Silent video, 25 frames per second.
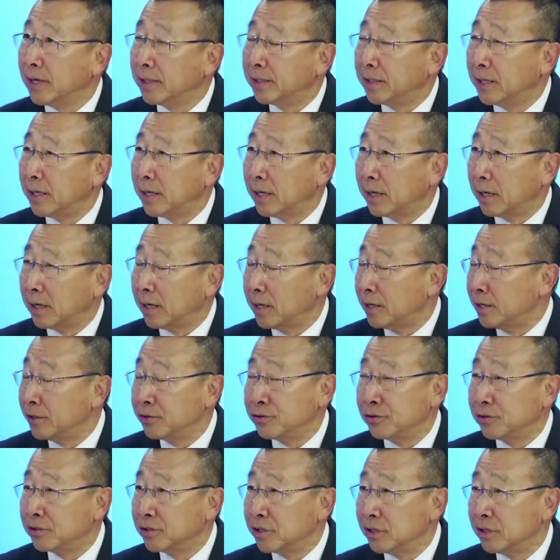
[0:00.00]
their
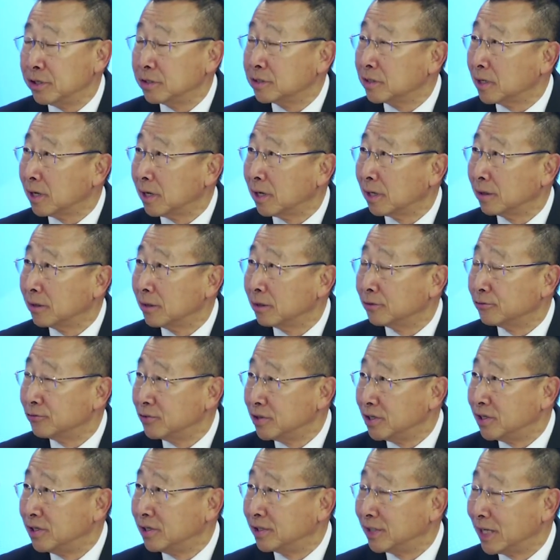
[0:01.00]
agencies are not
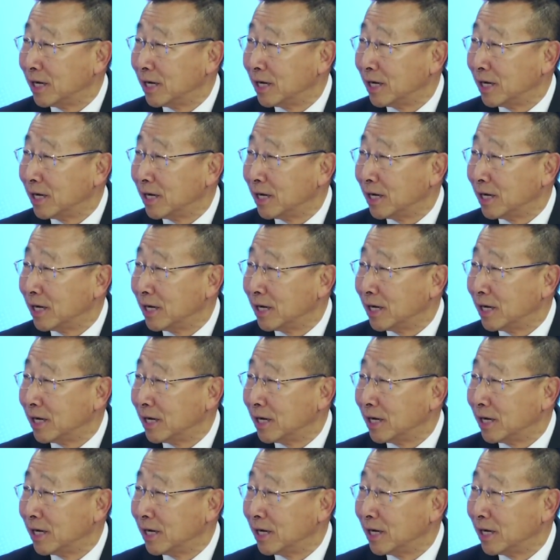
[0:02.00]
really